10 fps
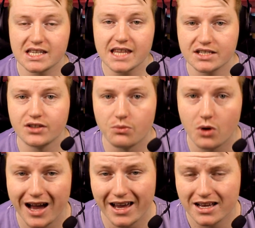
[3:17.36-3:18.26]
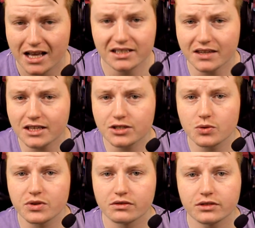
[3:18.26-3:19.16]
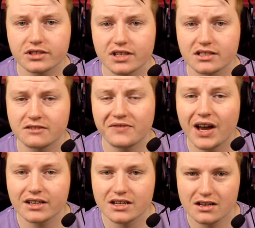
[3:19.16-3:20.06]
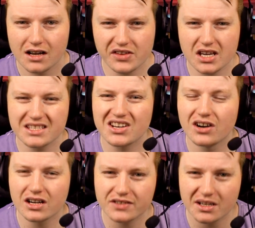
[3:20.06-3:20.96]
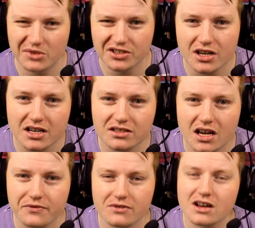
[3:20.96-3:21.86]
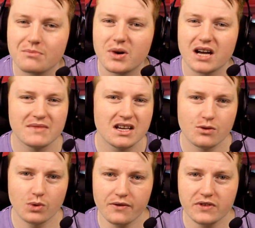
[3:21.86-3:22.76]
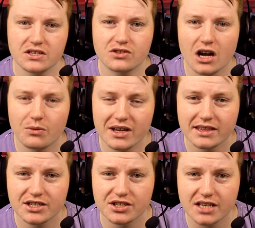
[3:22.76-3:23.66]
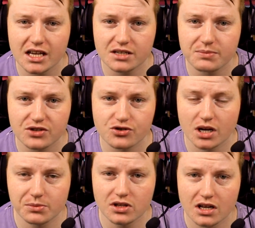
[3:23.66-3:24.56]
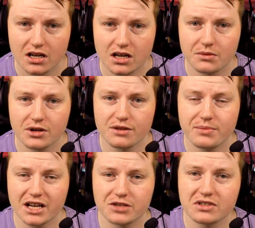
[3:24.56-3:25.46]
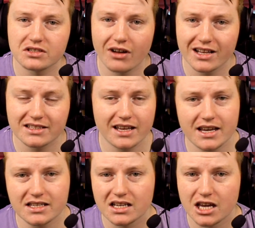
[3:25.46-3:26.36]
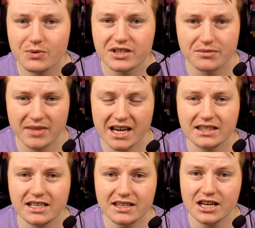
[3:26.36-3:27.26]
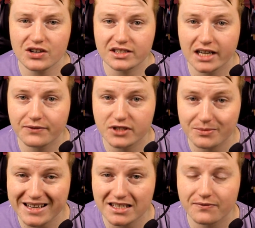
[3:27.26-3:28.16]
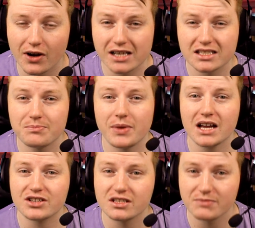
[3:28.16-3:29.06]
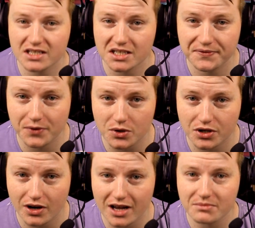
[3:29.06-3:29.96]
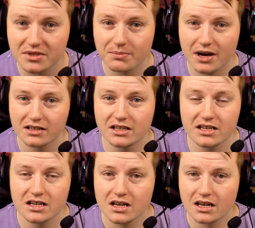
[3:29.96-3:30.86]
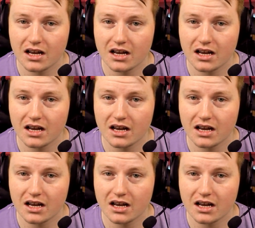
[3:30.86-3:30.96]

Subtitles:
and that's not why. It's nothing to do with the Roosters, in fact. I think he's kind of somewhat turned his life around, but wherever this guy went, there just seemed to be trouble. Going back to his Knights days, he went to Manly, then he got done for domestic violence. He bashed his missus 4 times, apparently.